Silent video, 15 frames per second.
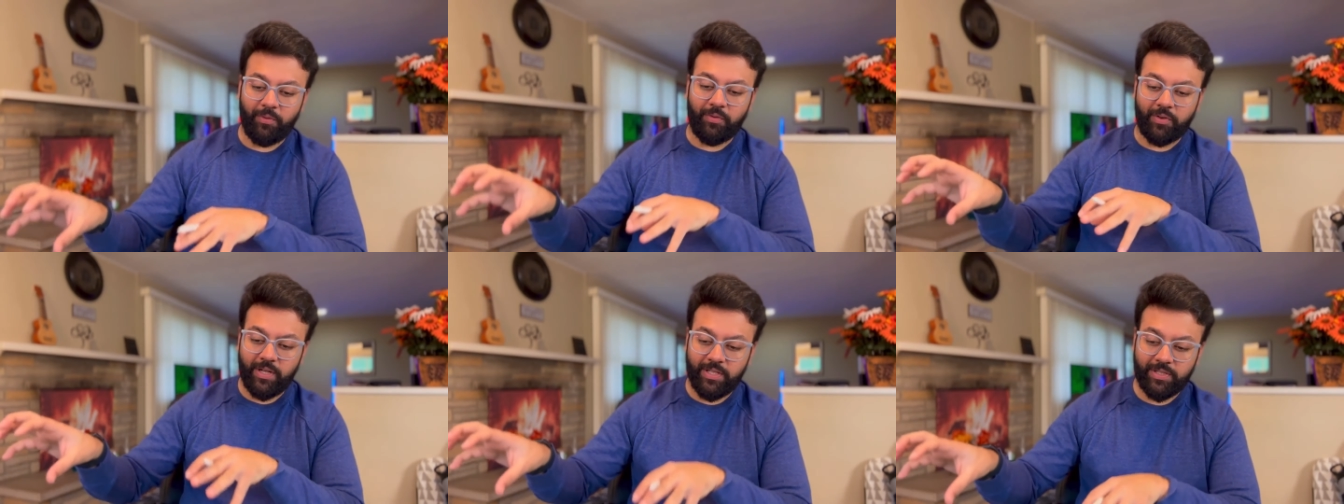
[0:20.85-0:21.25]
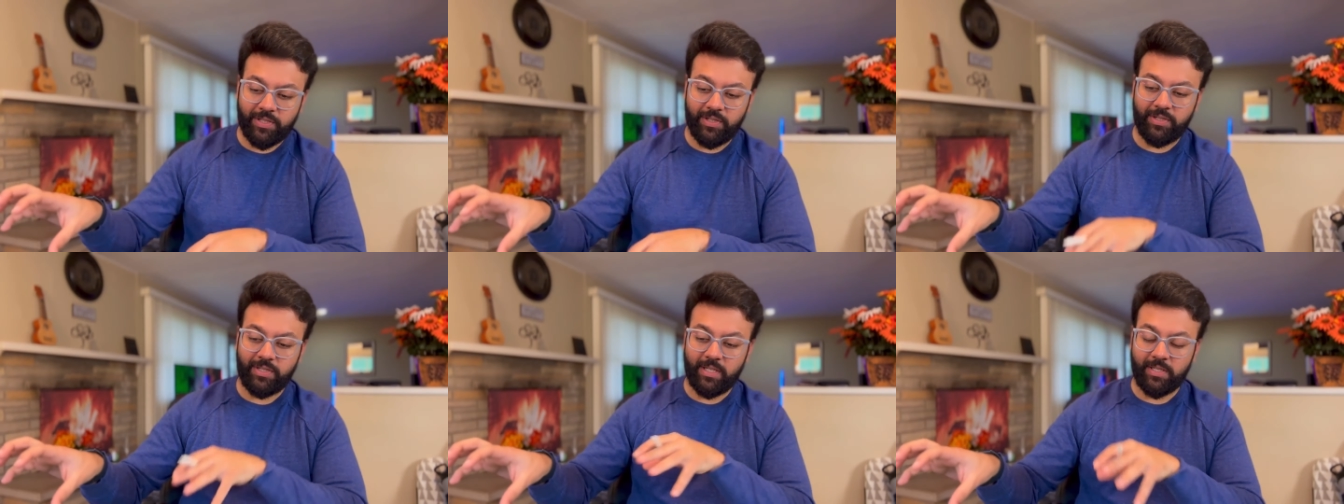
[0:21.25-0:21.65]

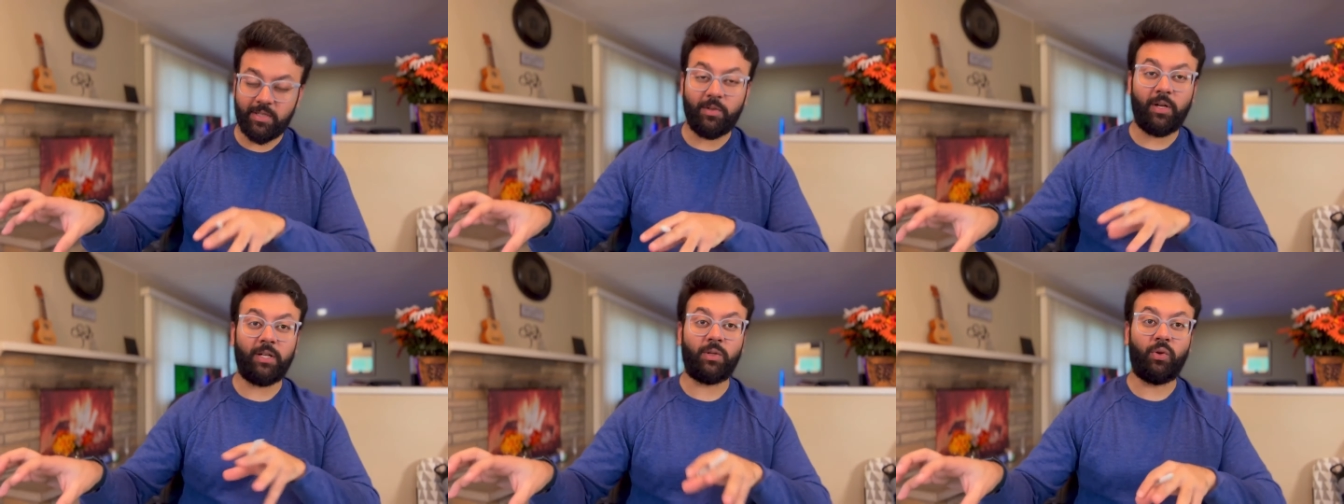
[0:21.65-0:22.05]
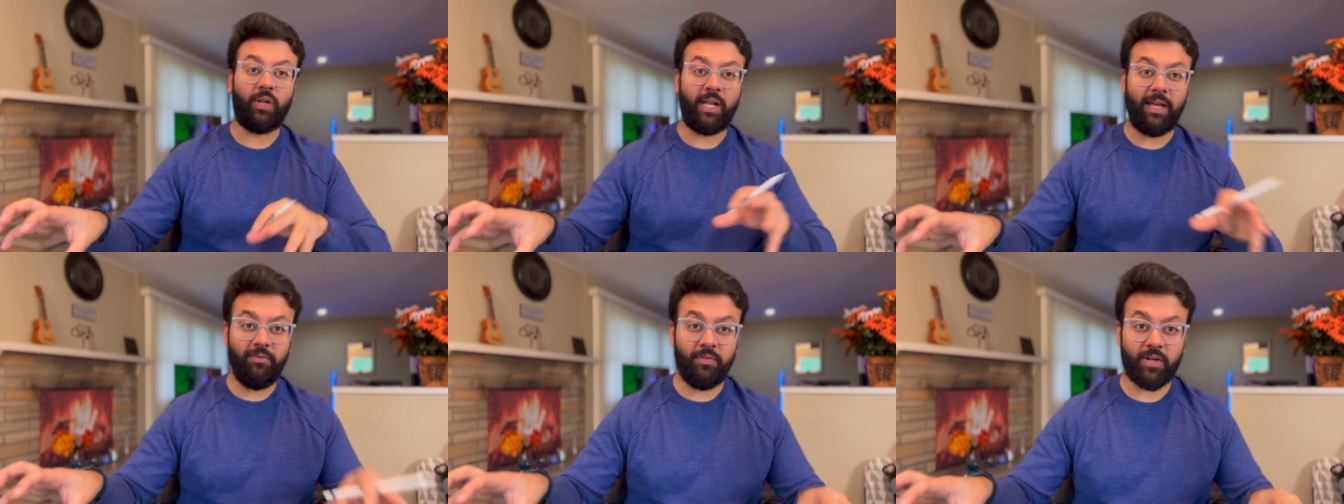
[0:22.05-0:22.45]
research is going to
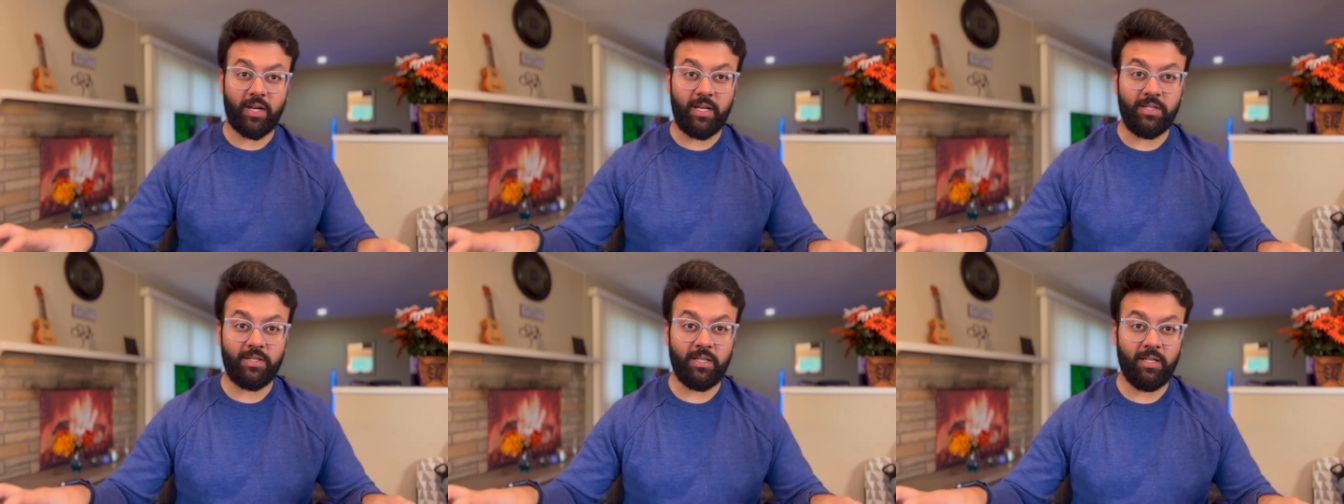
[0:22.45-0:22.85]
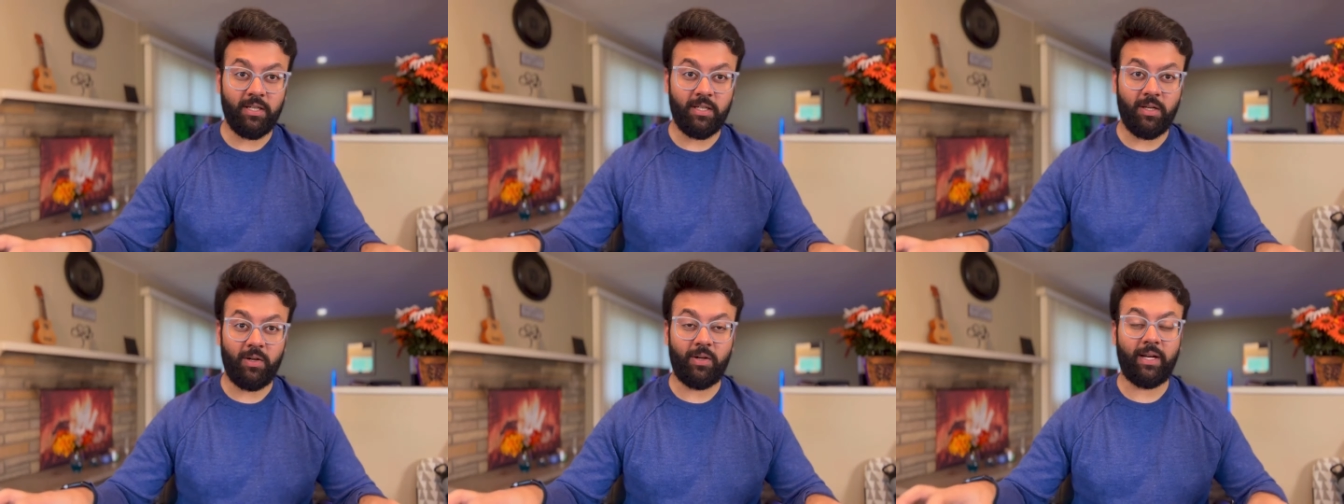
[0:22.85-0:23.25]
leverage
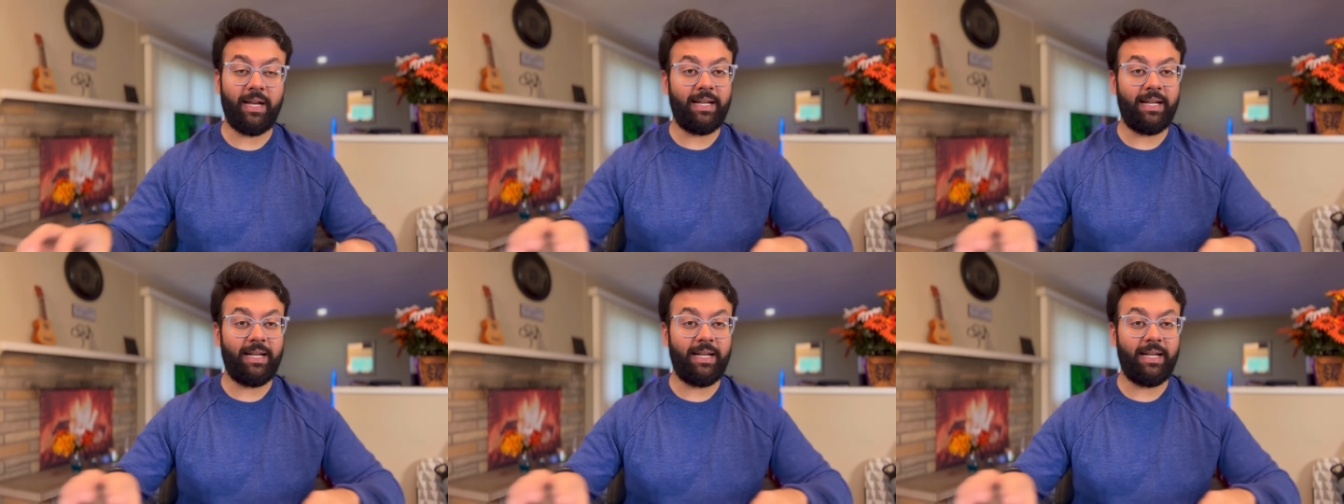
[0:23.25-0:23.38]
your